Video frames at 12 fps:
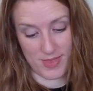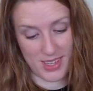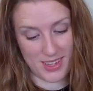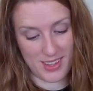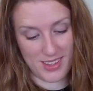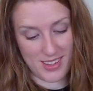
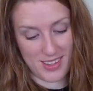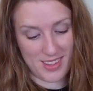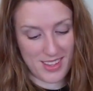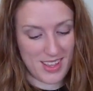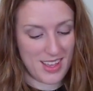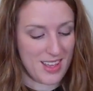
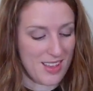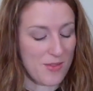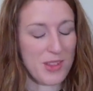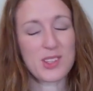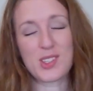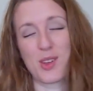It
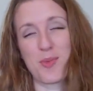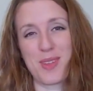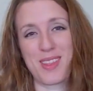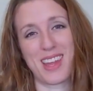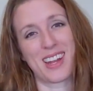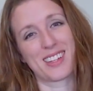feels so
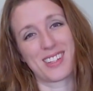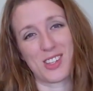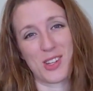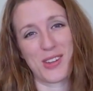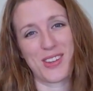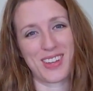pathetic to
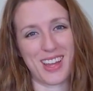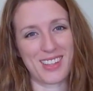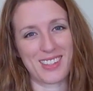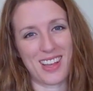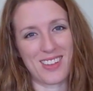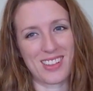show you
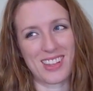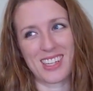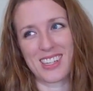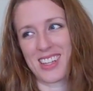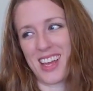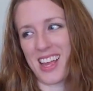guys how
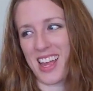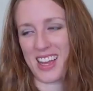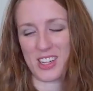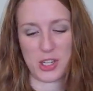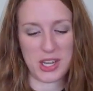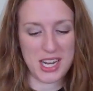little I
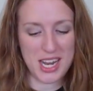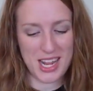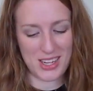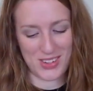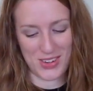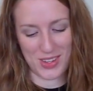actually
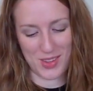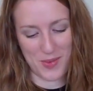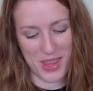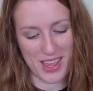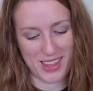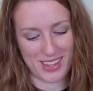knit during the week.